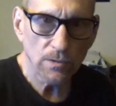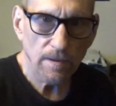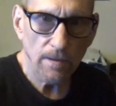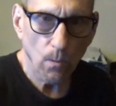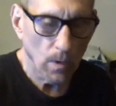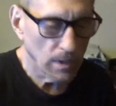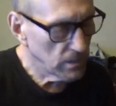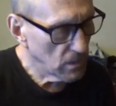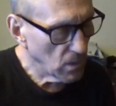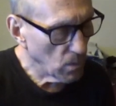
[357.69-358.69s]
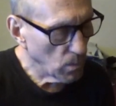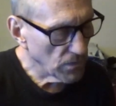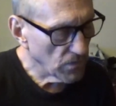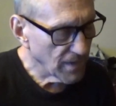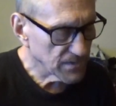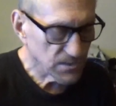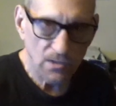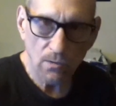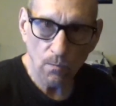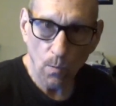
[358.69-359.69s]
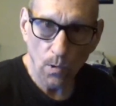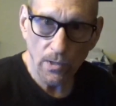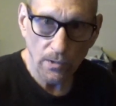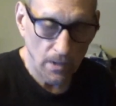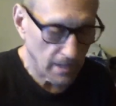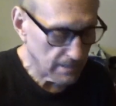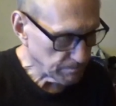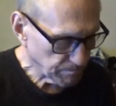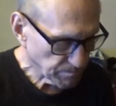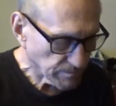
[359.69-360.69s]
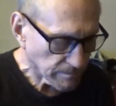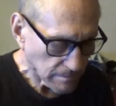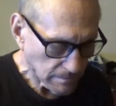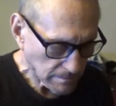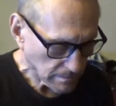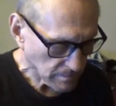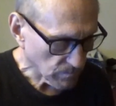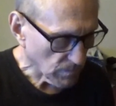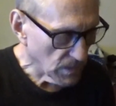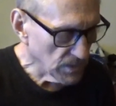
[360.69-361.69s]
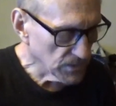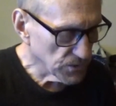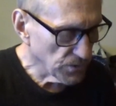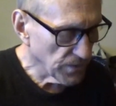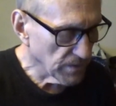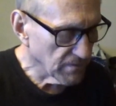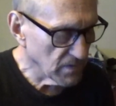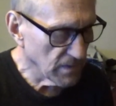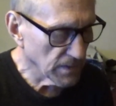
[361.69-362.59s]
And the way to know whether that's going to work or not is to think of it in the